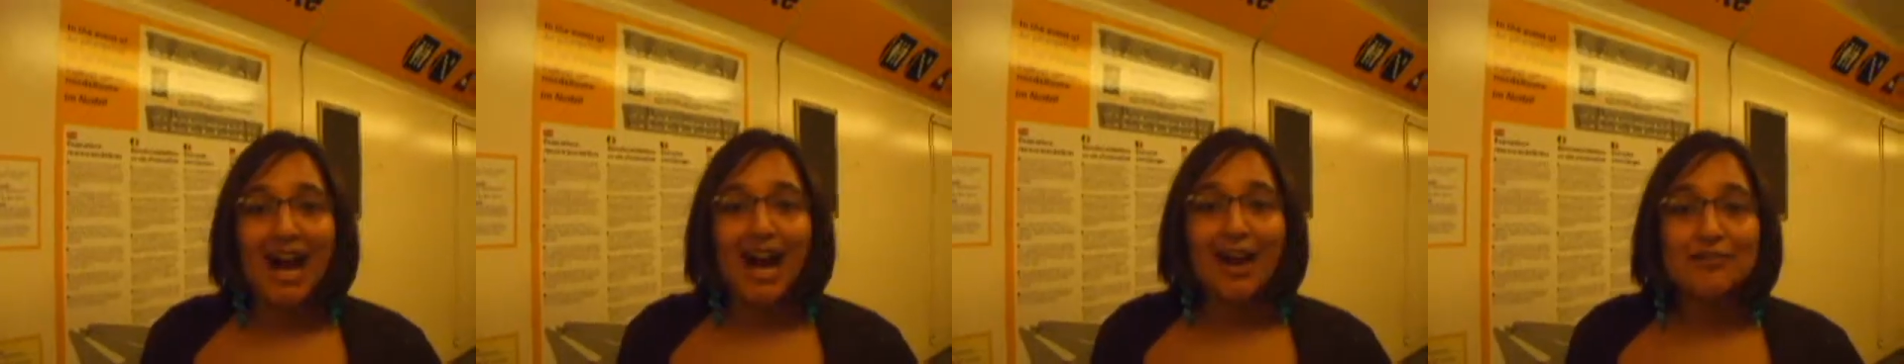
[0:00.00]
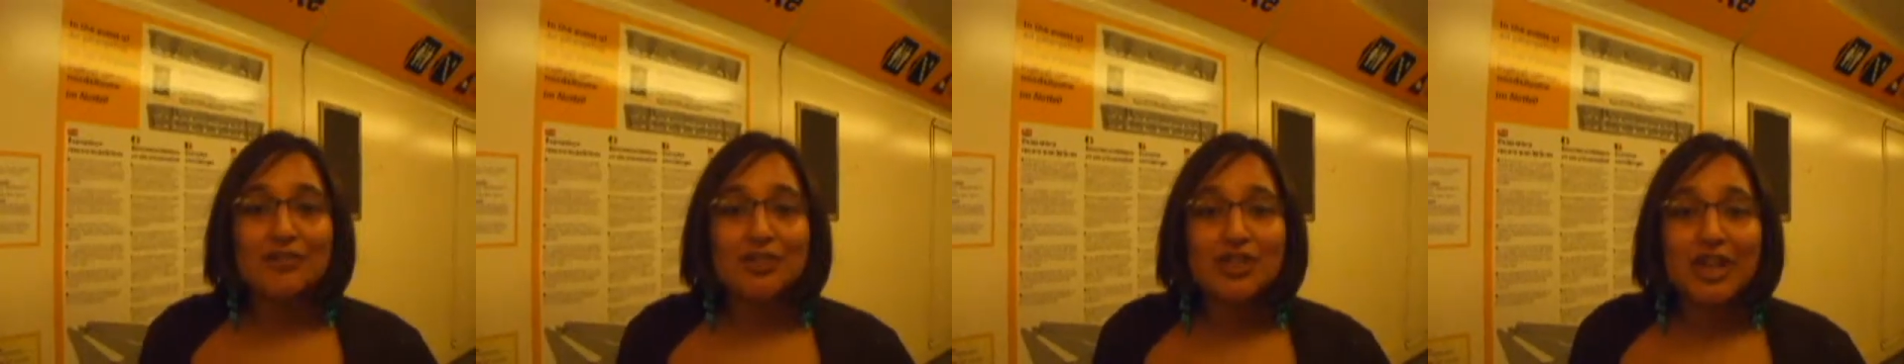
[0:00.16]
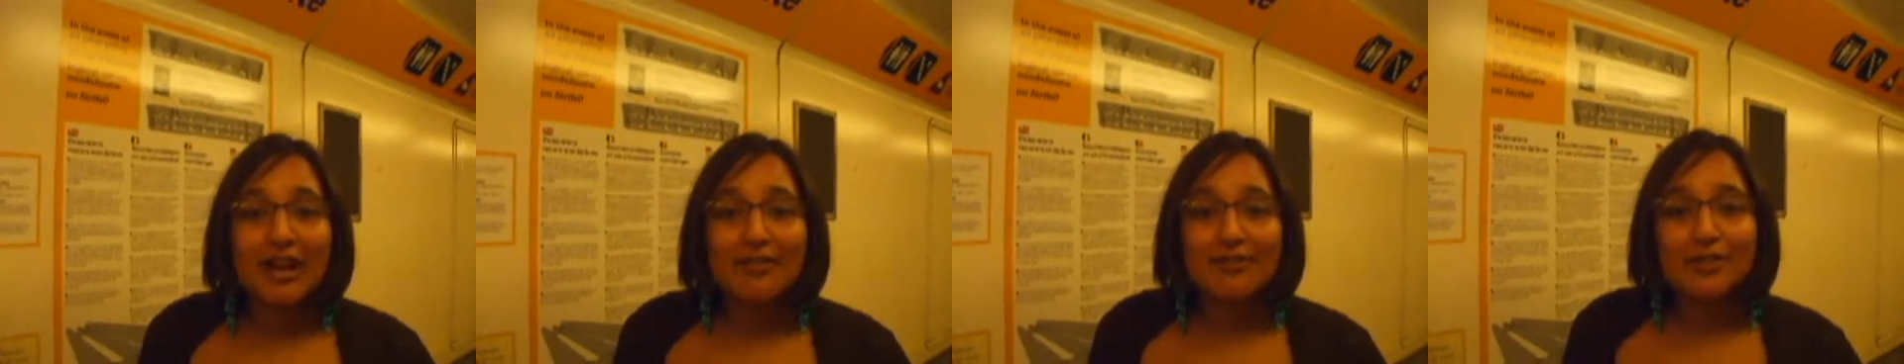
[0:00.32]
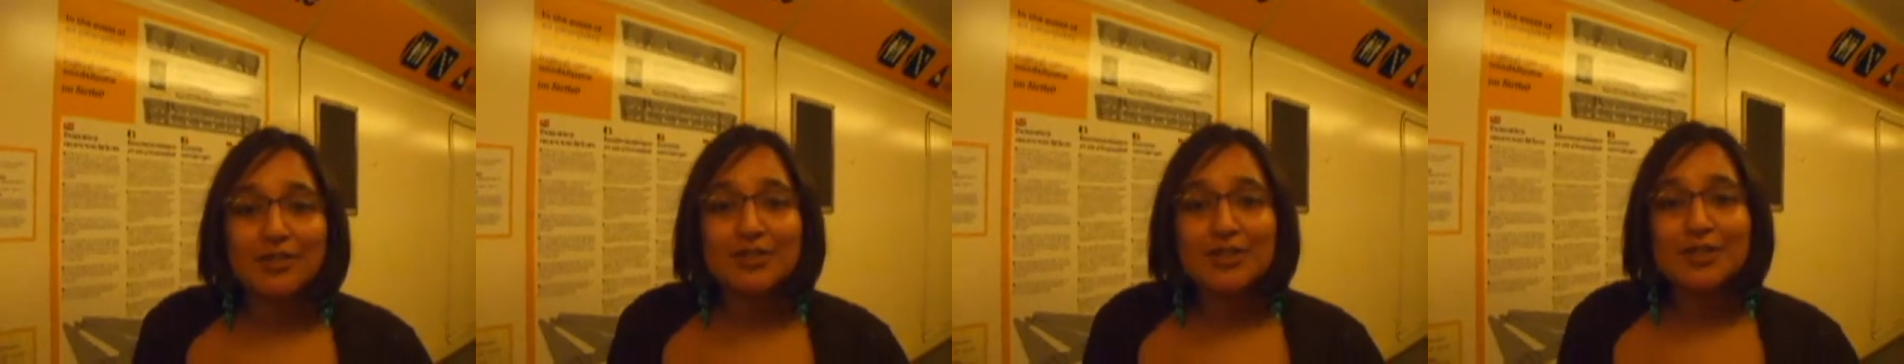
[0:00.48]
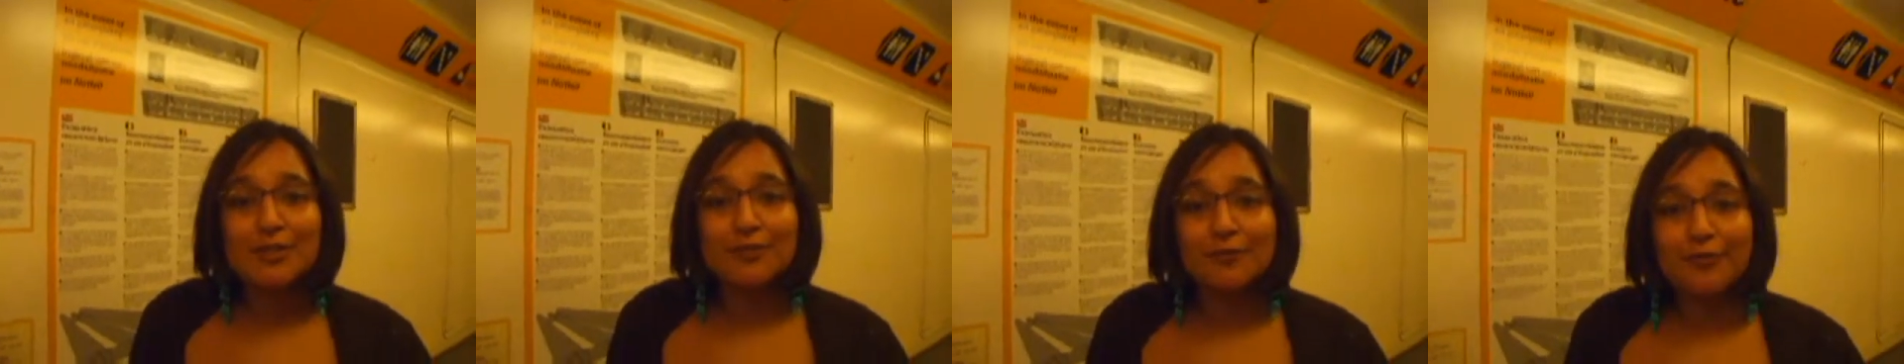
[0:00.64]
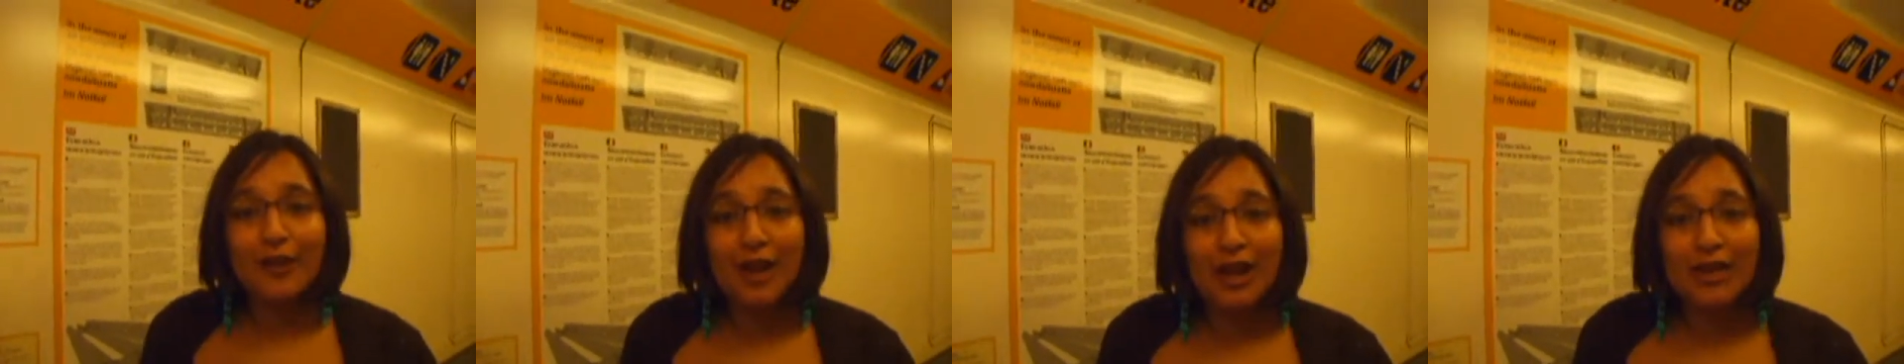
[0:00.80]
I've travelled
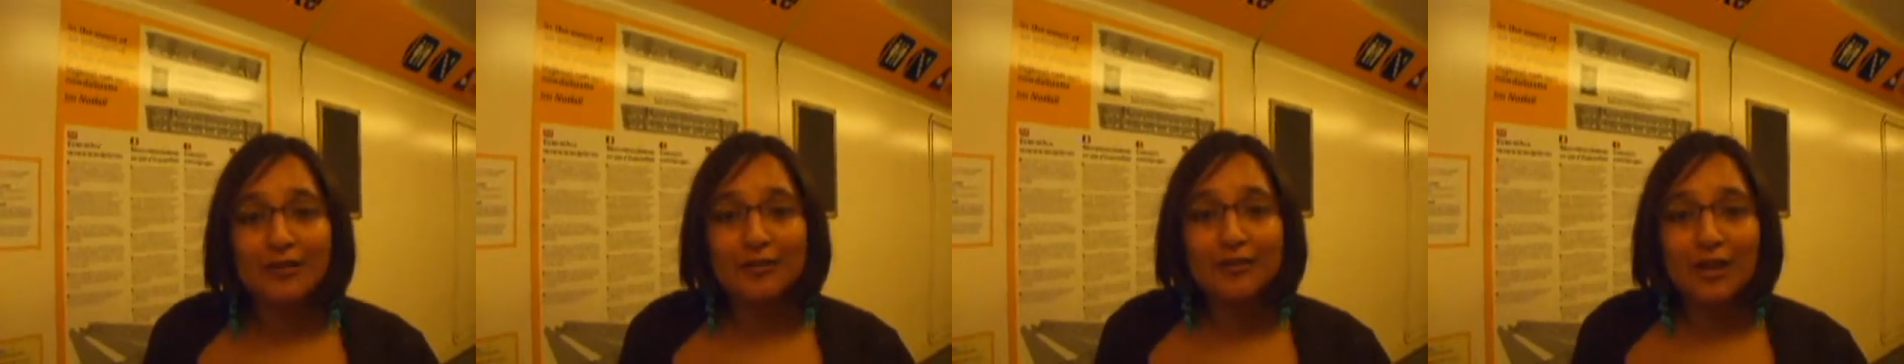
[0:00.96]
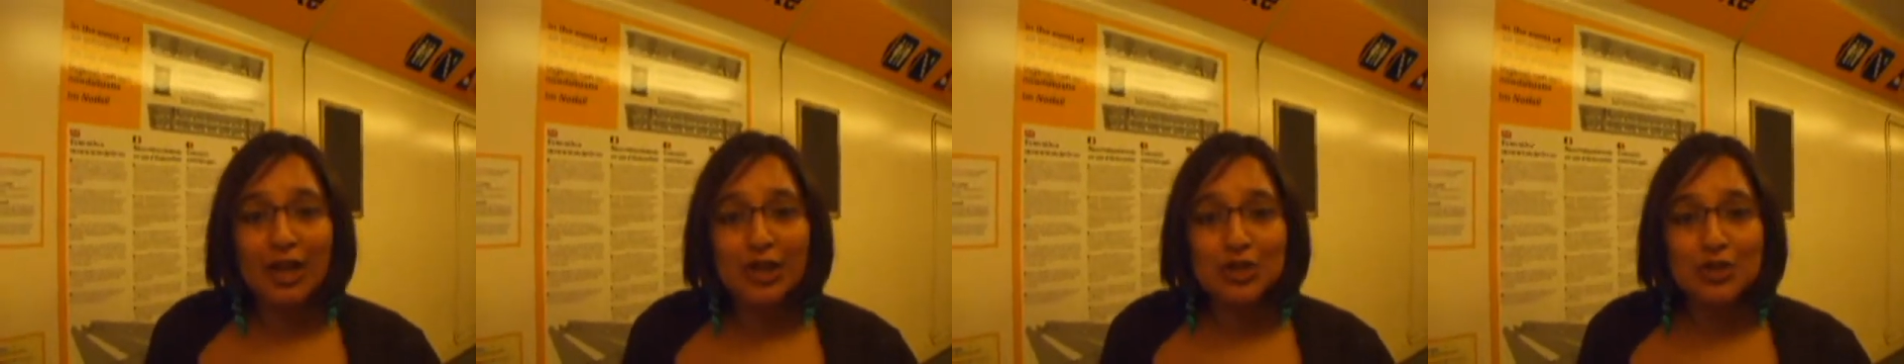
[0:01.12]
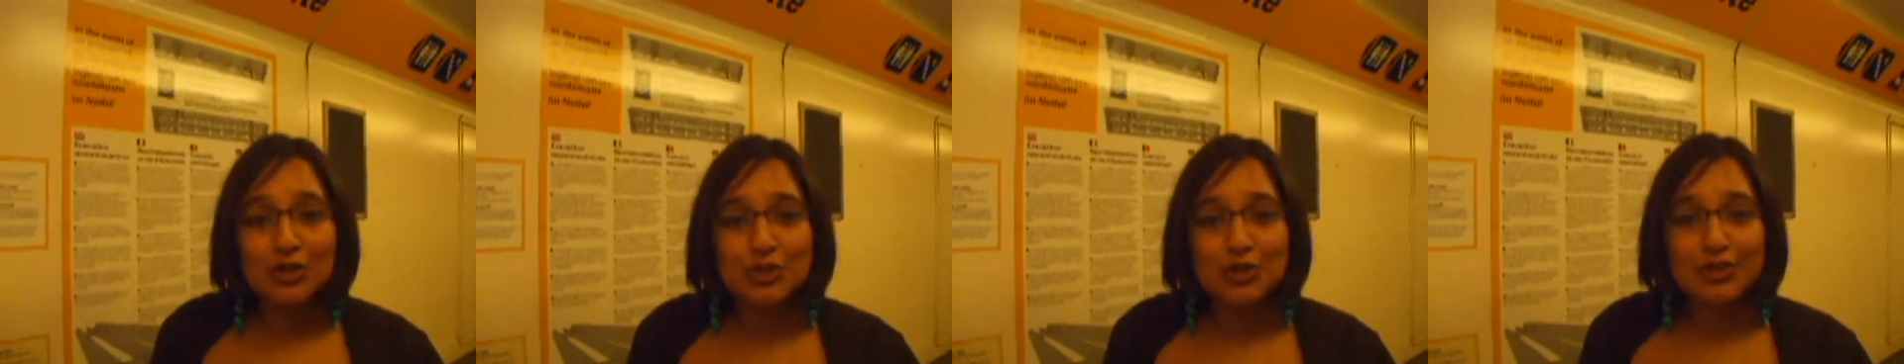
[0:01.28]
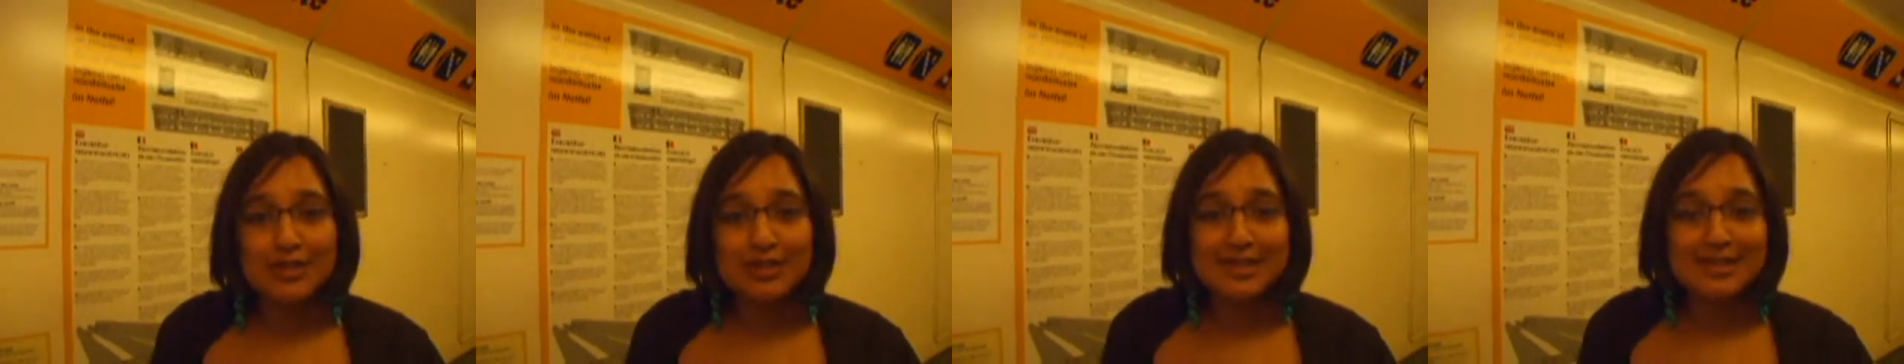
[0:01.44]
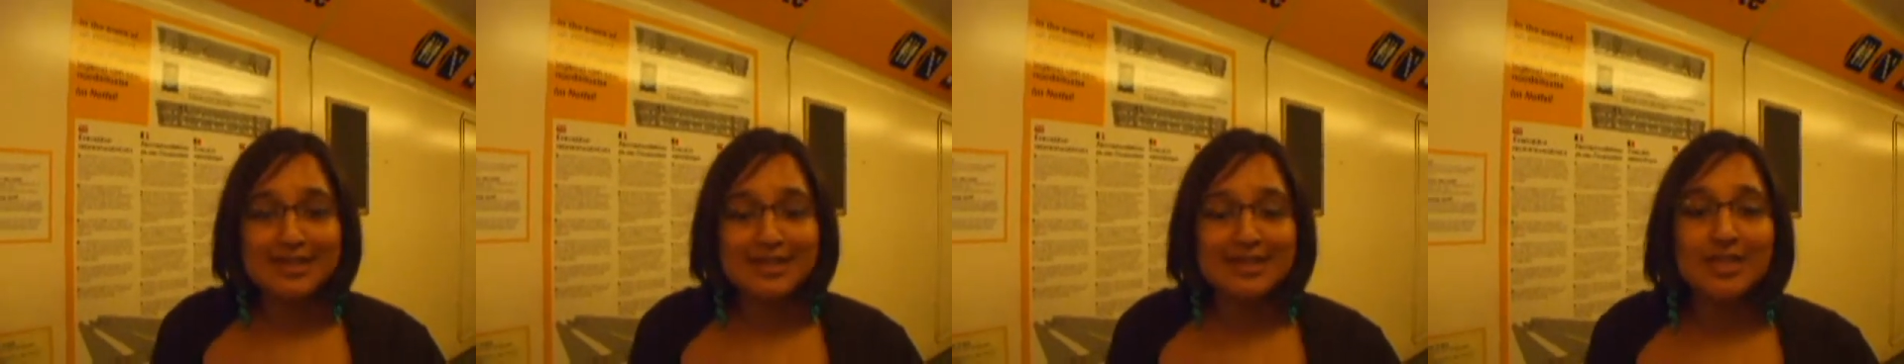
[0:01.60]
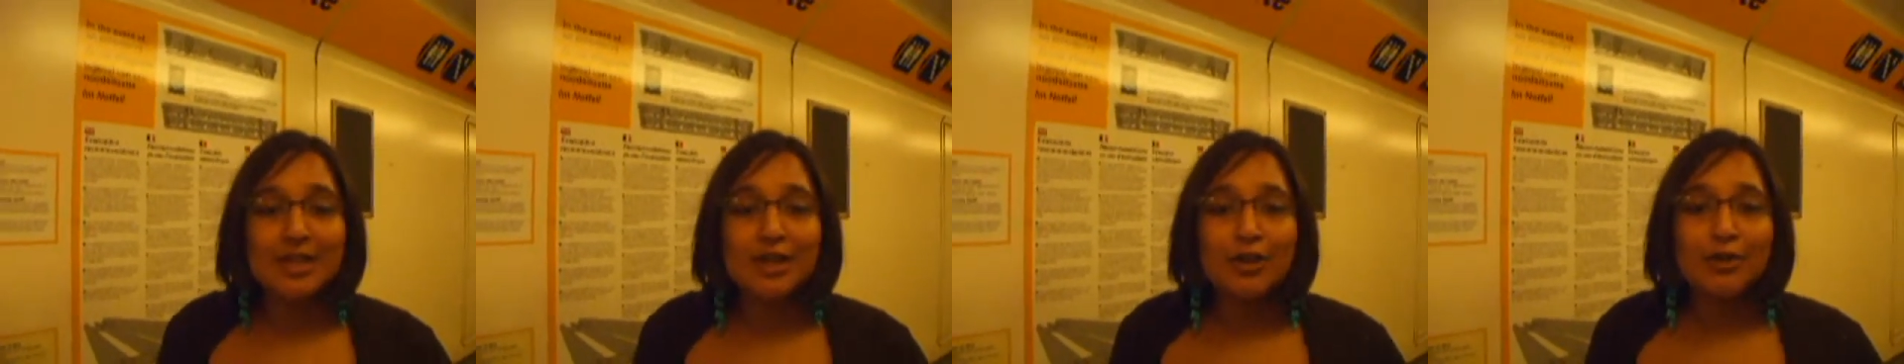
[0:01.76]
to five
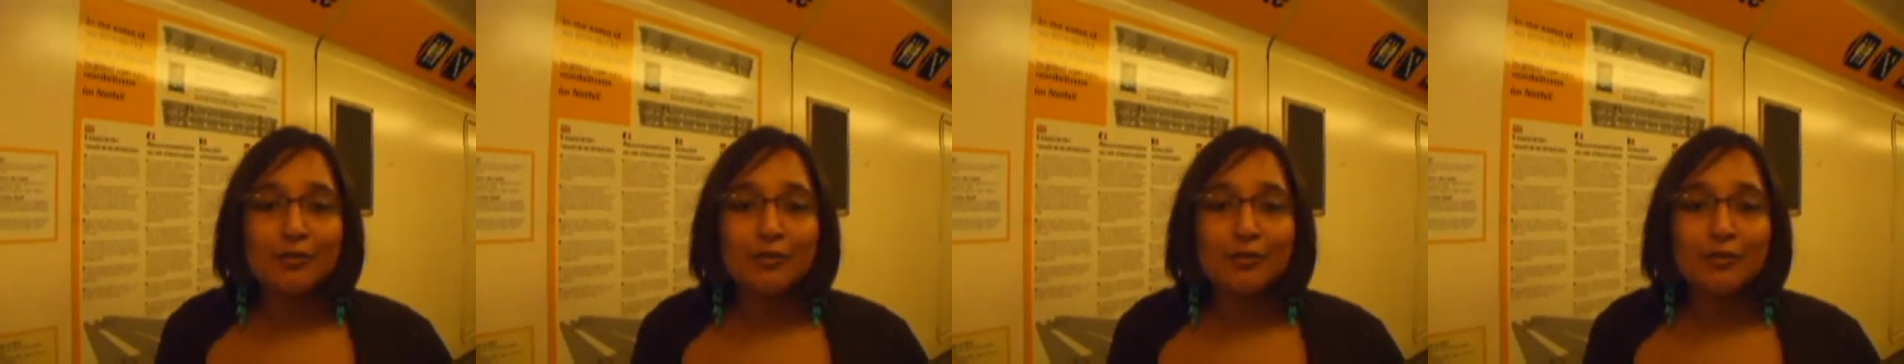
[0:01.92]
countries,